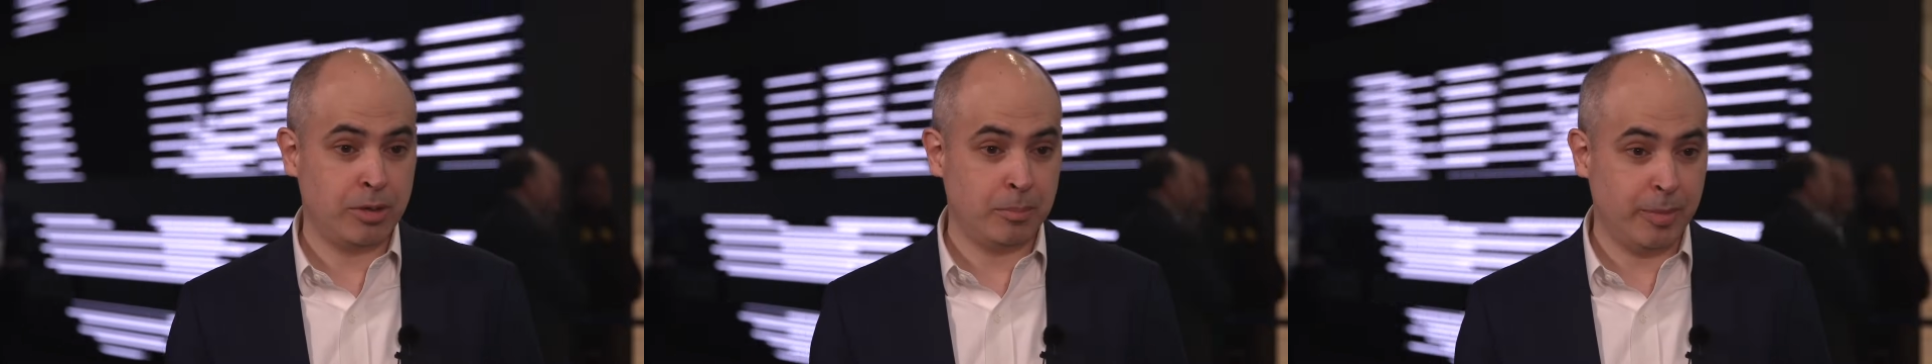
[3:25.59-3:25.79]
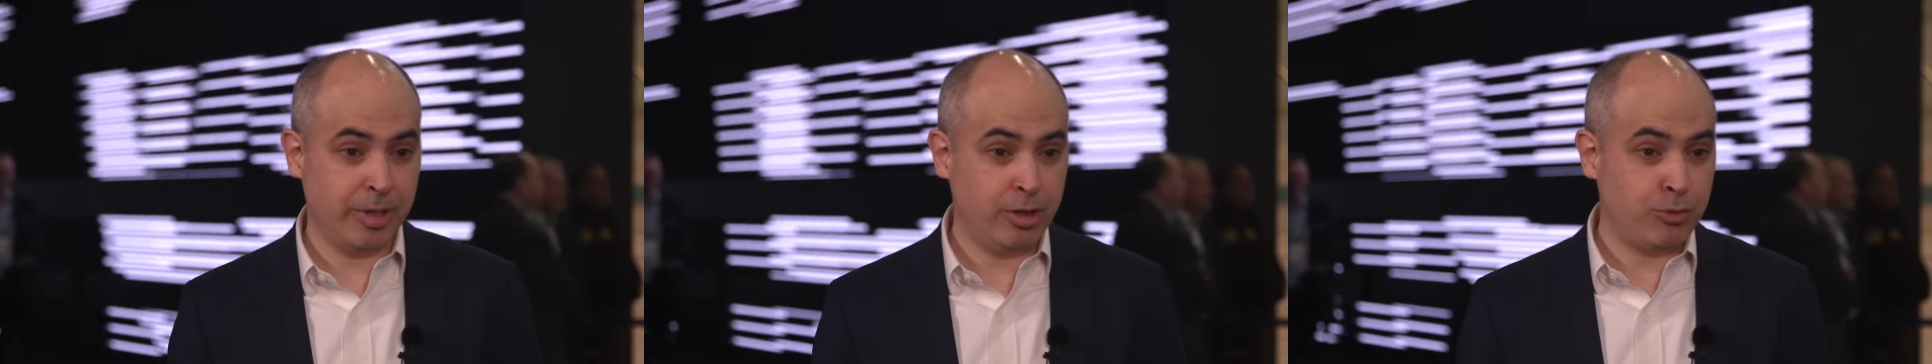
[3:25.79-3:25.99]

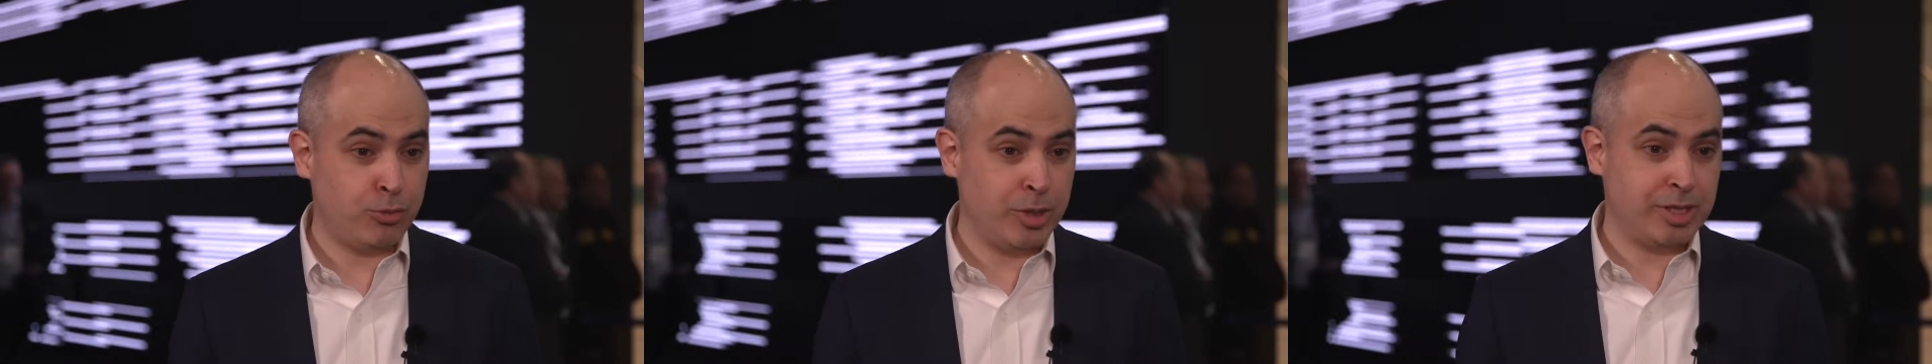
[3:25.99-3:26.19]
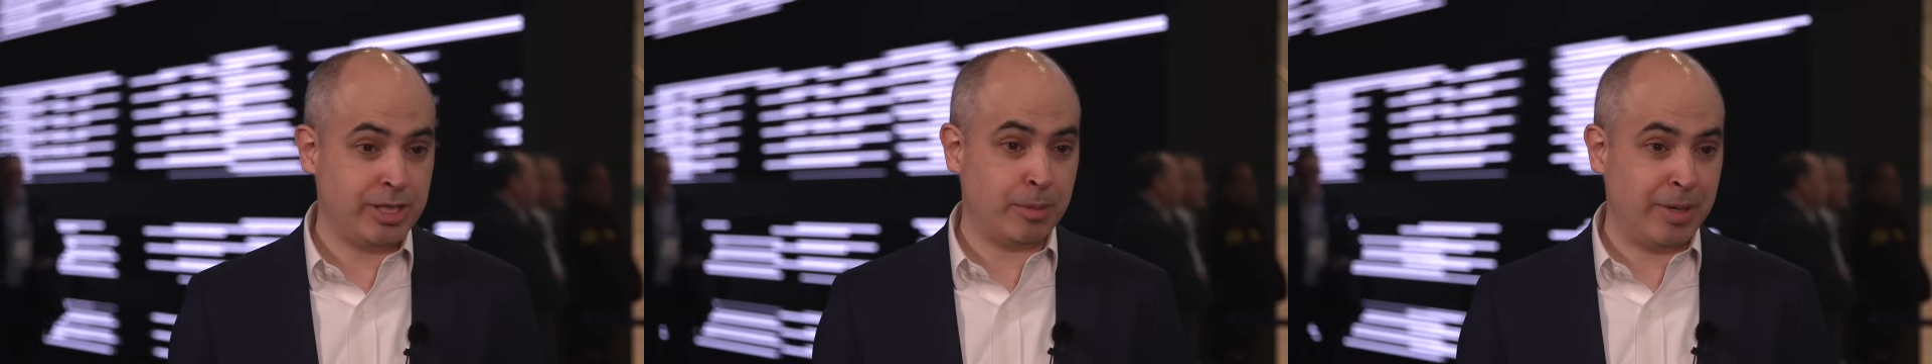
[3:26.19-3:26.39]
many of
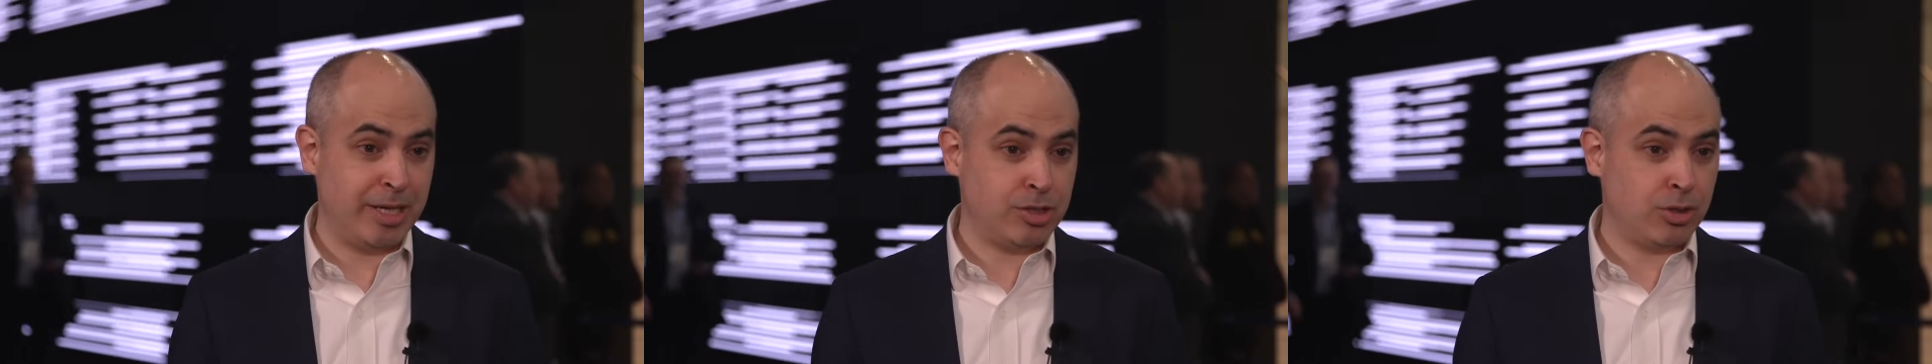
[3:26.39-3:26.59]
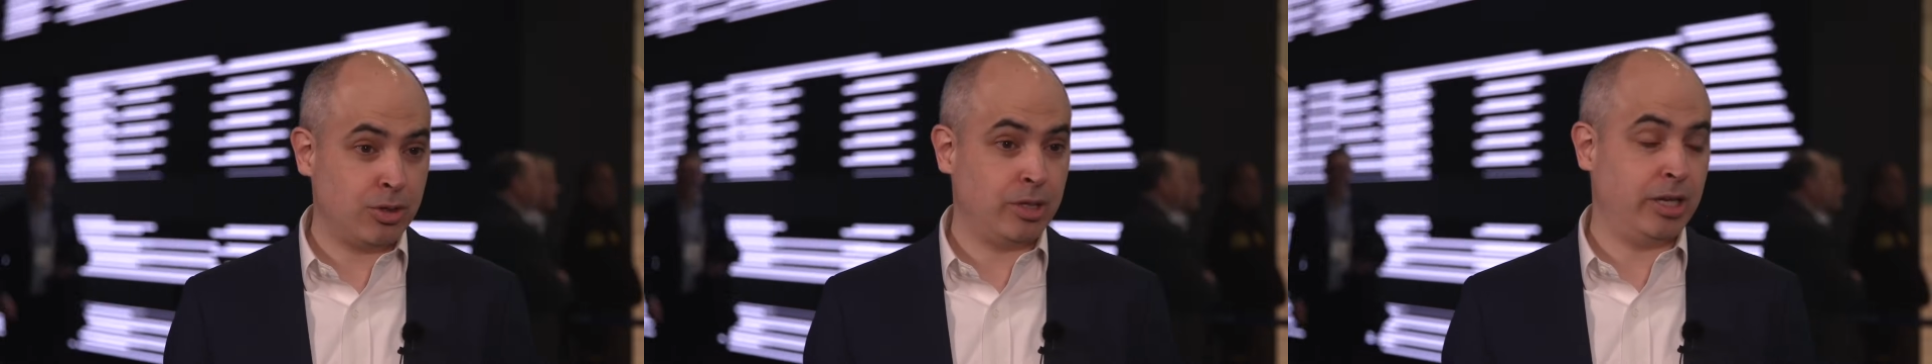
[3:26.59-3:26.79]
which are
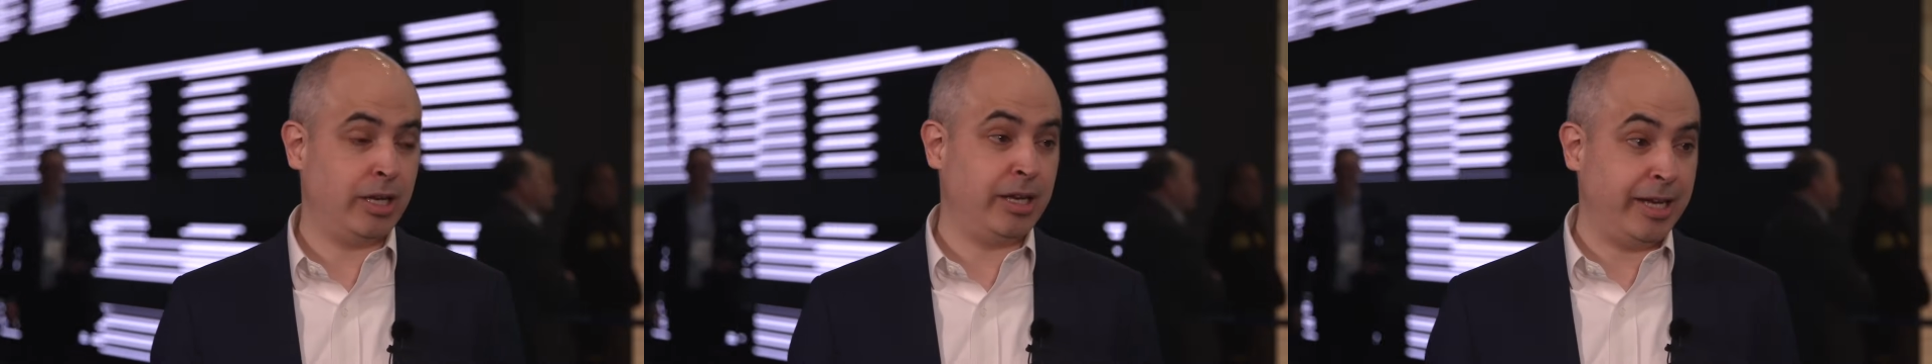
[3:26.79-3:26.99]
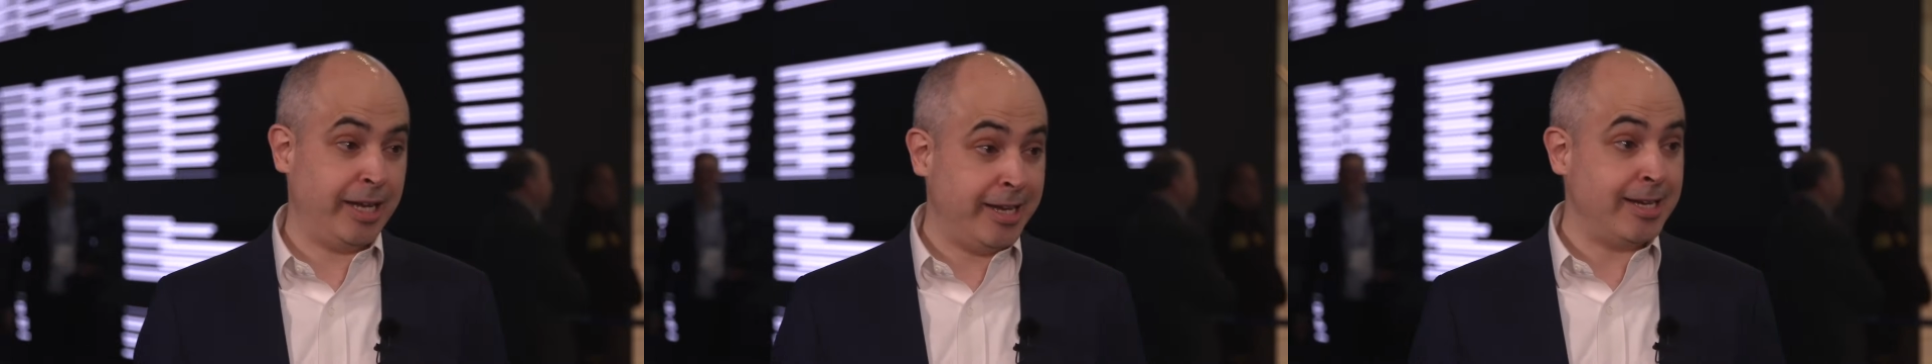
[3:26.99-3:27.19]
based on
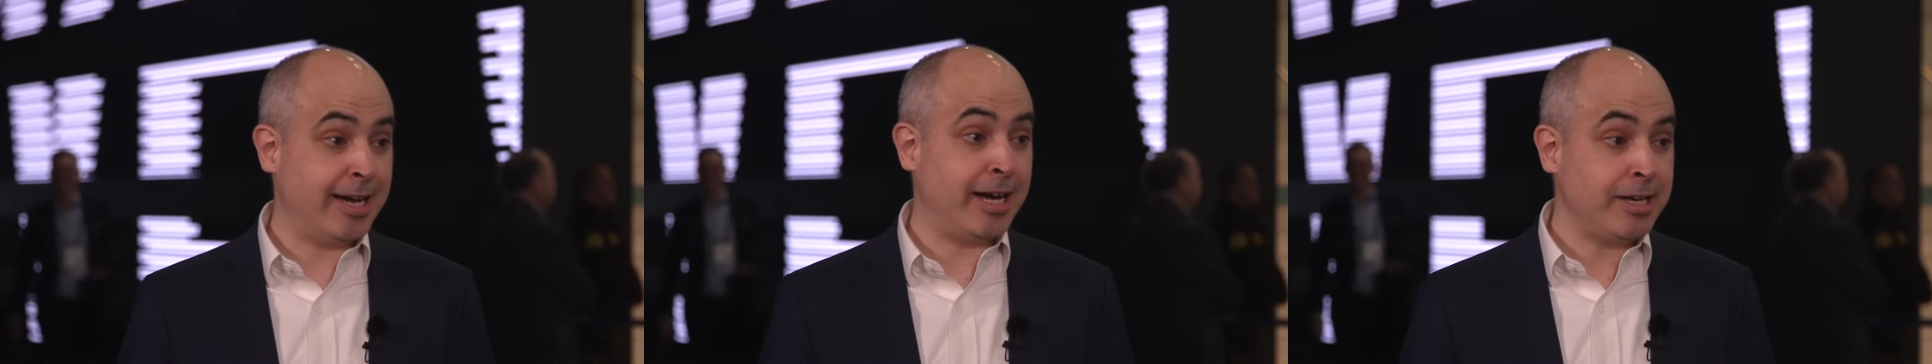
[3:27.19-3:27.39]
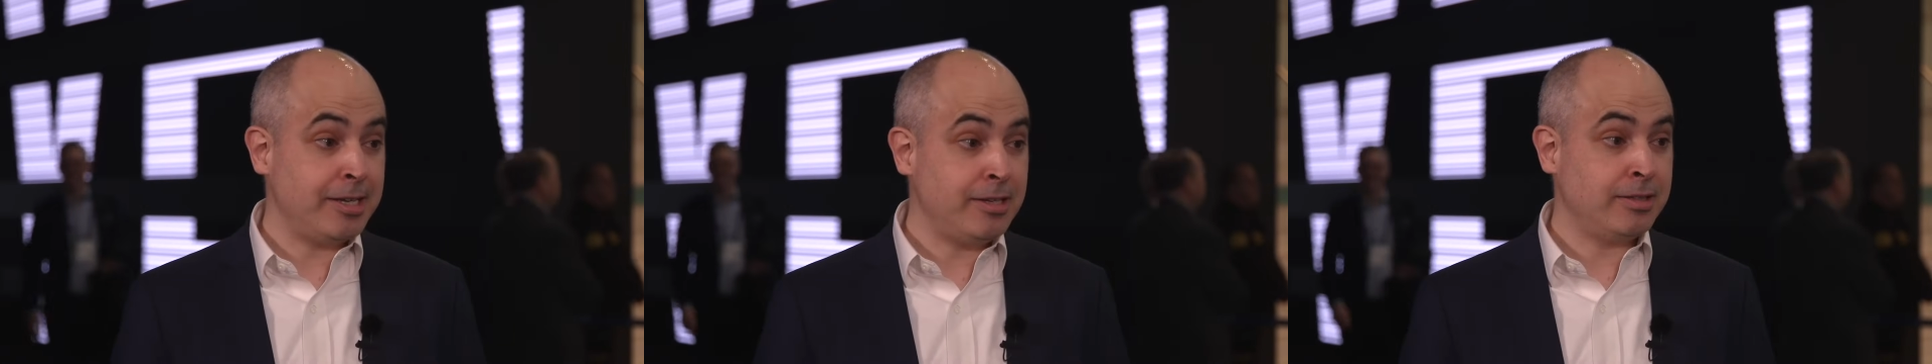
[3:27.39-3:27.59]

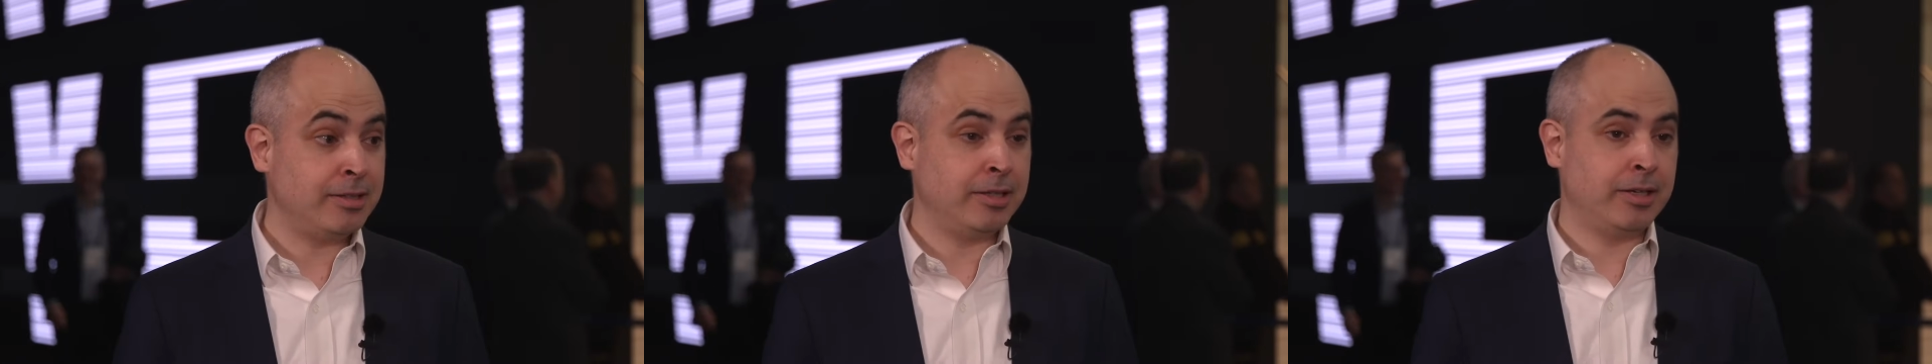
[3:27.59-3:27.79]
AI,